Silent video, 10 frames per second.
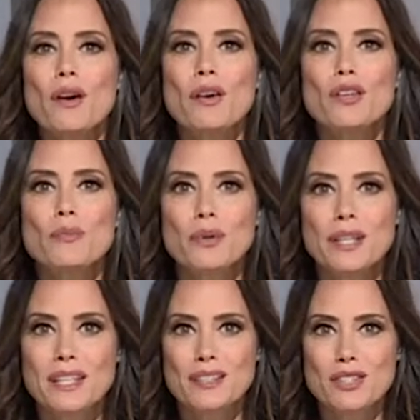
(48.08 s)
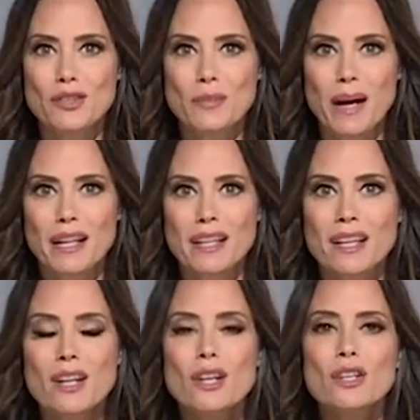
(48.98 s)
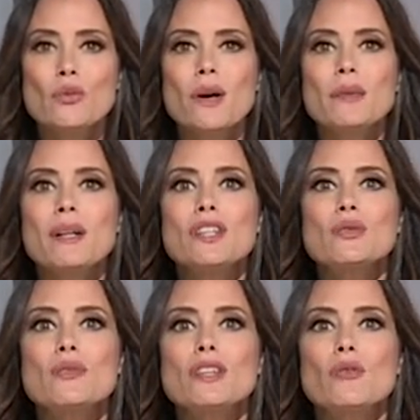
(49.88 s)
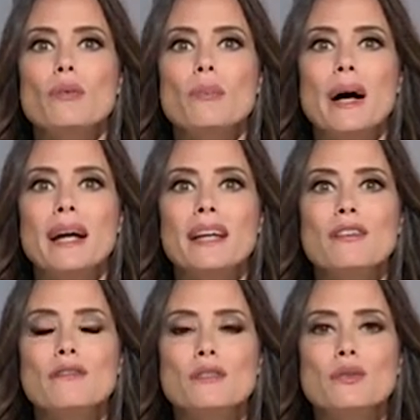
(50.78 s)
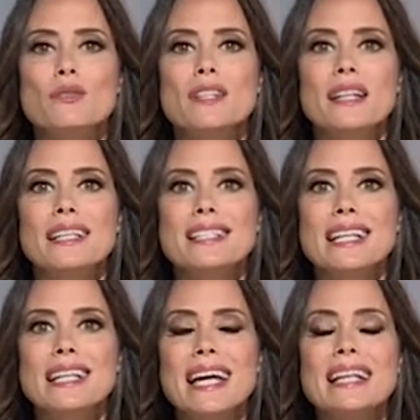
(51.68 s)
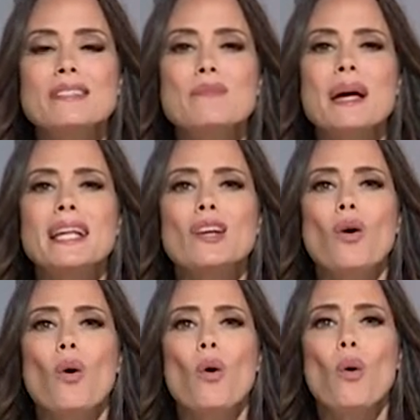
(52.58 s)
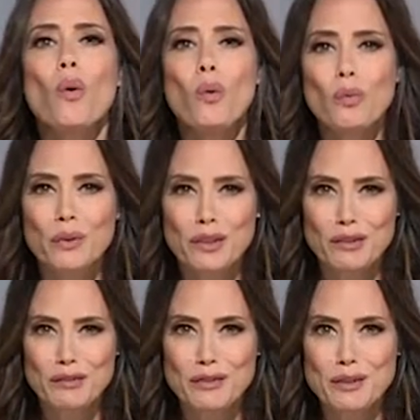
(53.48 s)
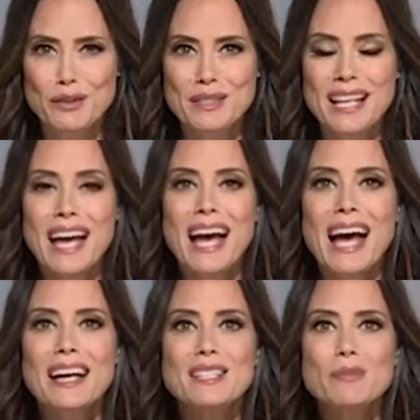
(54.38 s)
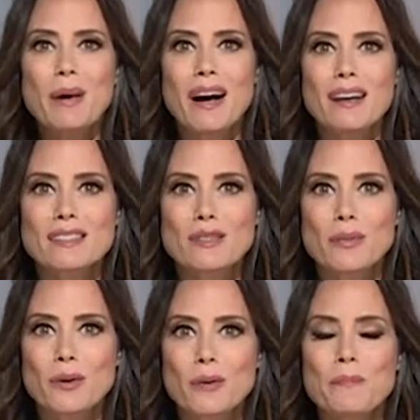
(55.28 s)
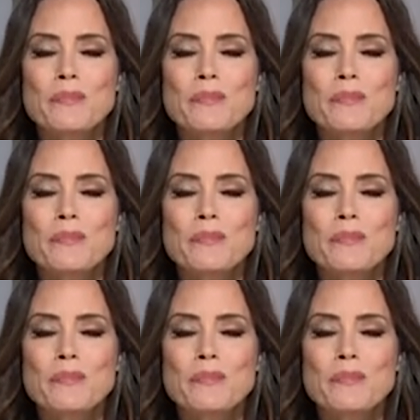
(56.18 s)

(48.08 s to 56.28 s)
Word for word: are you putting into your body? You want to make sure that you are buying foods that contain as many whole real foods as possible.